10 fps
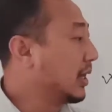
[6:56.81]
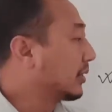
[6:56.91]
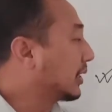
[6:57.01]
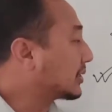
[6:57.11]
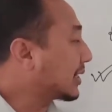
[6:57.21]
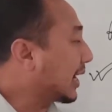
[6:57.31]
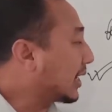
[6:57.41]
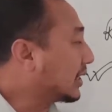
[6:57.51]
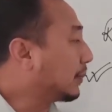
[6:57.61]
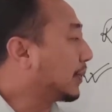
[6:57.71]
This
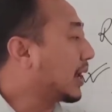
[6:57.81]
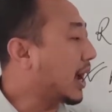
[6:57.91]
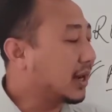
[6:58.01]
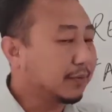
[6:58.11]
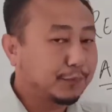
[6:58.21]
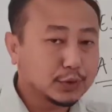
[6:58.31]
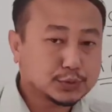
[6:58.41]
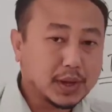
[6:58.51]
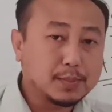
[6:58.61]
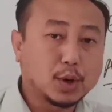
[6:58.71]
ADP and the
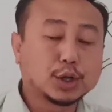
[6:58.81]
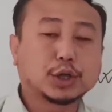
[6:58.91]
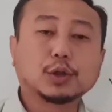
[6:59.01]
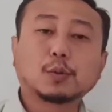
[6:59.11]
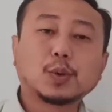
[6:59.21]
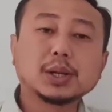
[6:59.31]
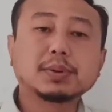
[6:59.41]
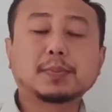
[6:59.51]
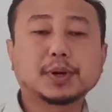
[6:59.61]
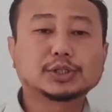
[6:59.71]
phosphate molecule will be
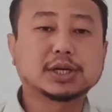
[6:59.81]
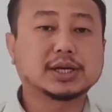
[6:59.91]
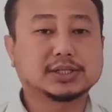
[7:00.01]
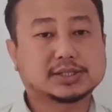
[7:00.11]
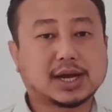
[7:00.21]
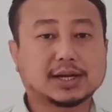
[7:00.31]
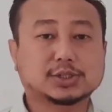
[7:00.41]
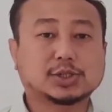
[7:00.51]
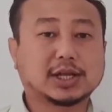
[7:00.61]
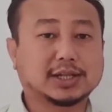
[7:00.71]
present inside the
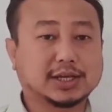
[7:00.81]
cell